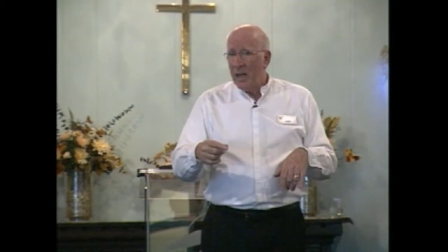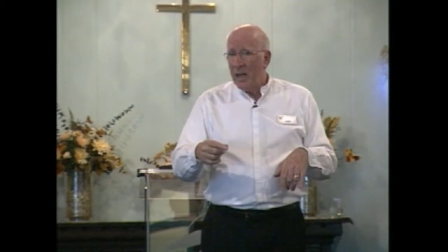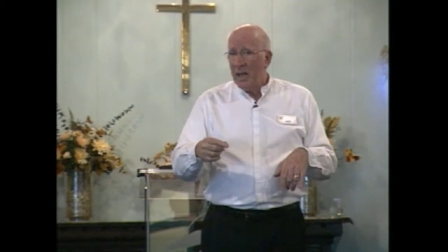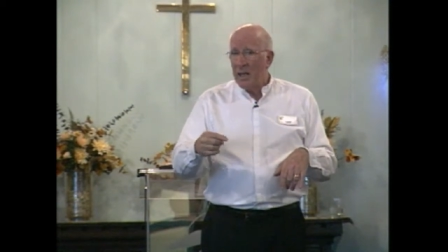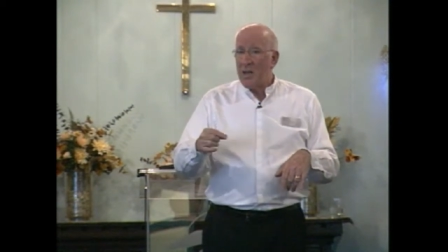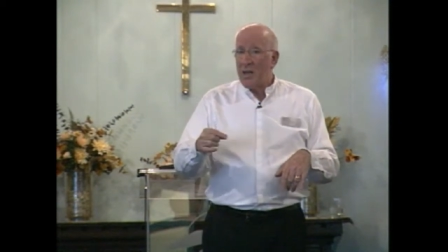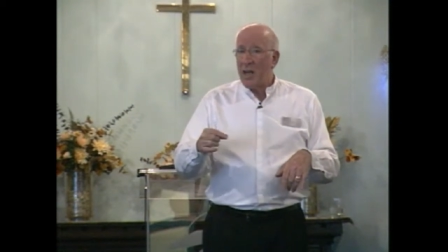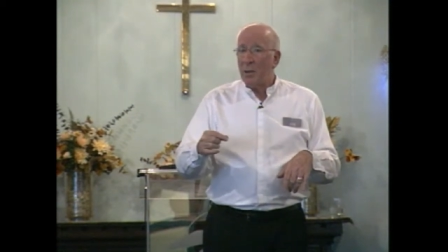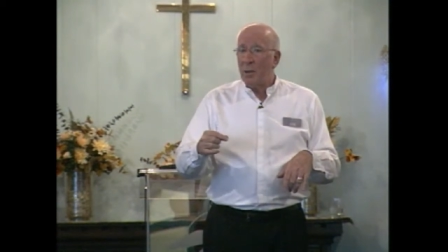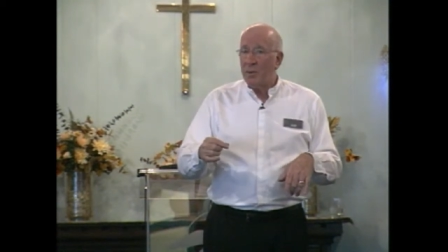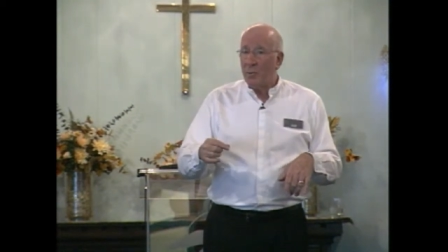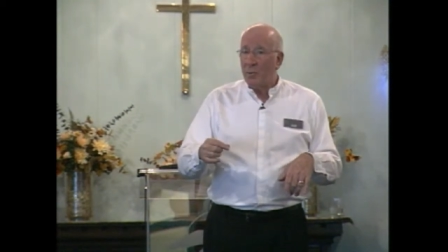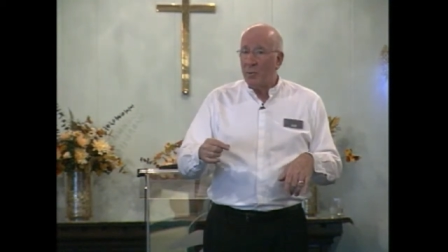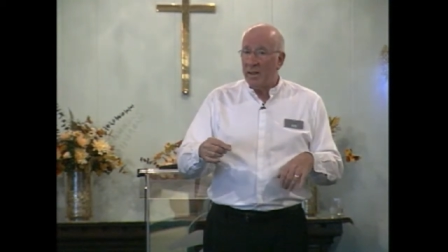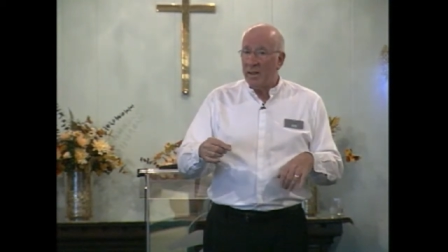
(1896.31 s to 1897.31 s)
And the
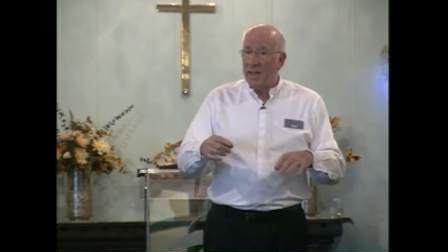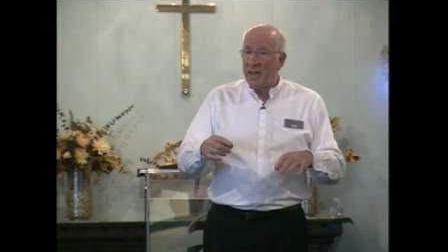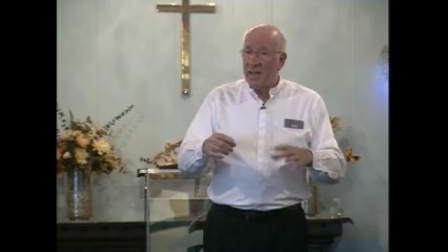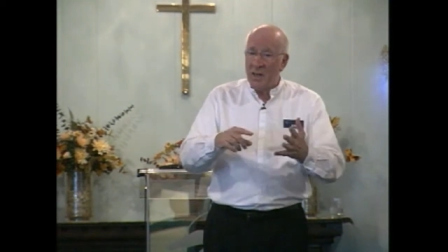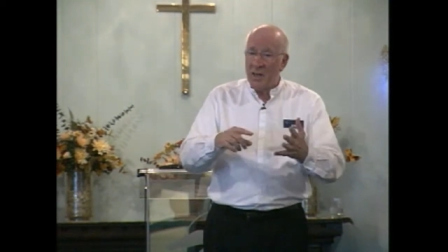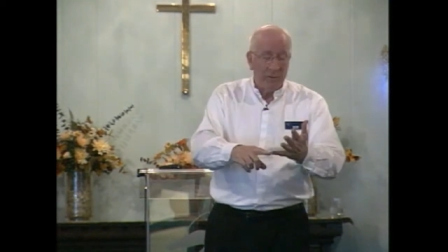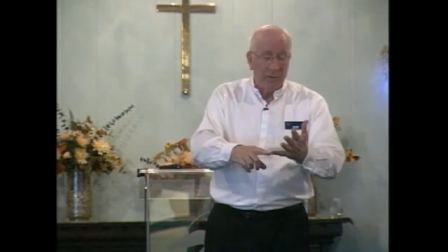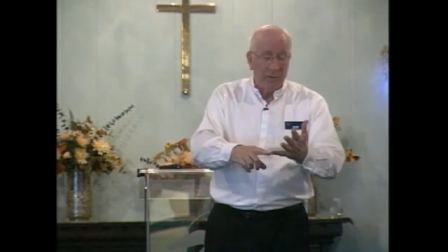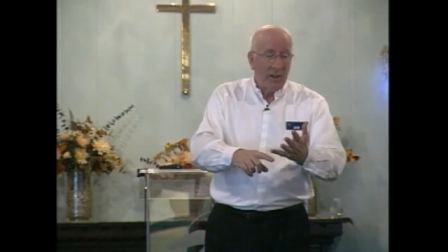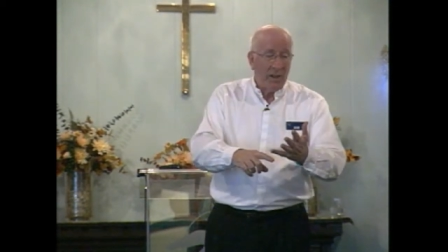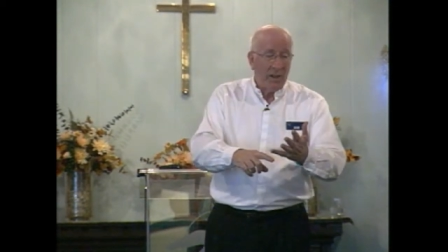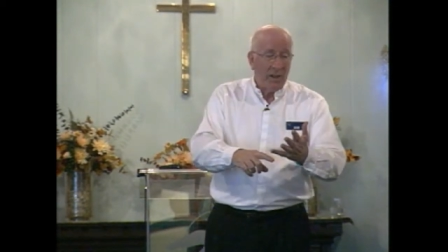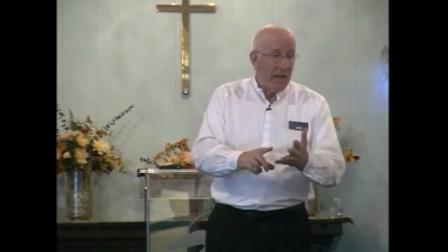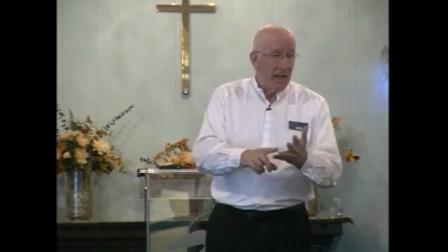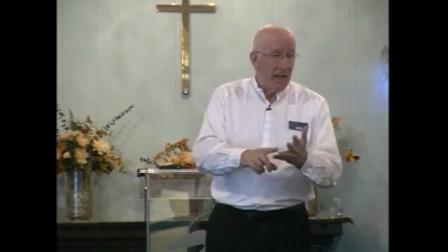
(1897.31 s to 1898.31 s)
example of what? The example of
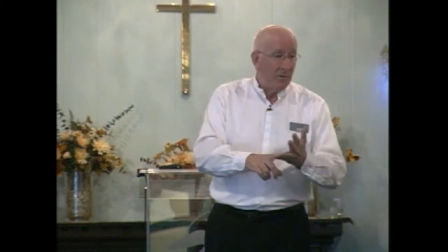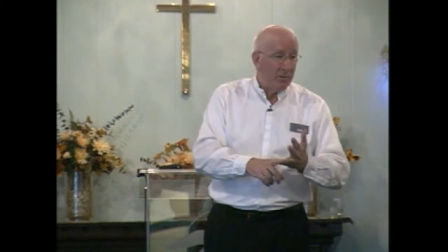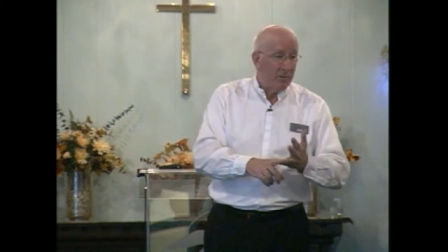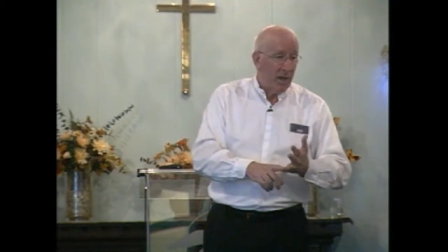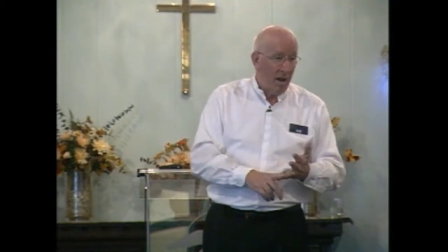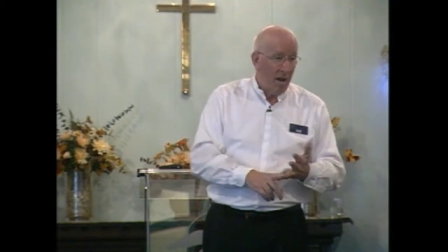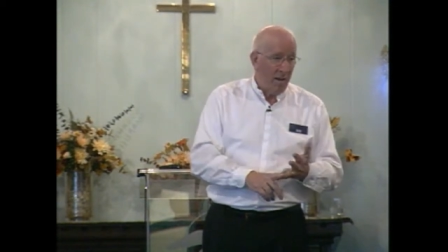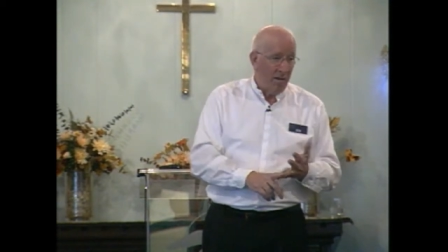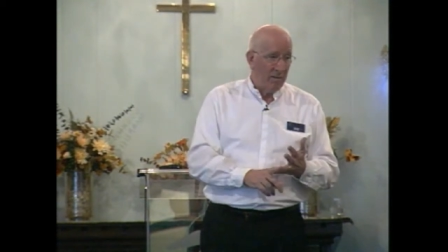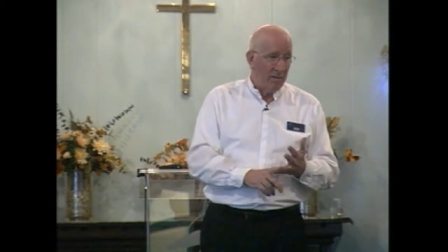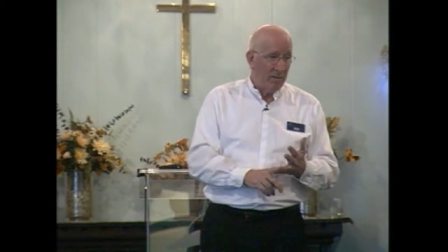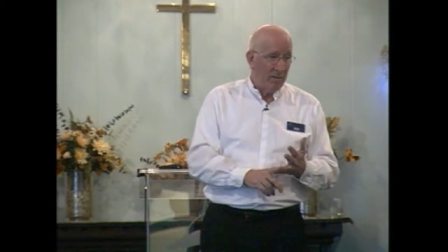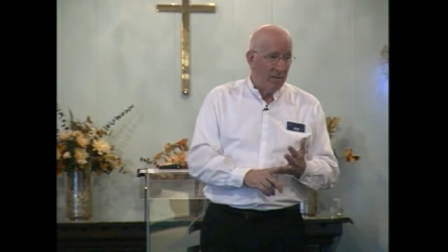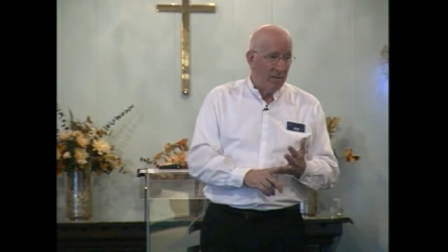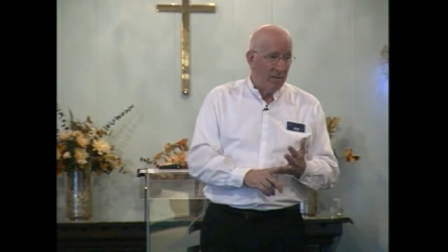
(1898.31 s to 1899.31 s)
light and of love.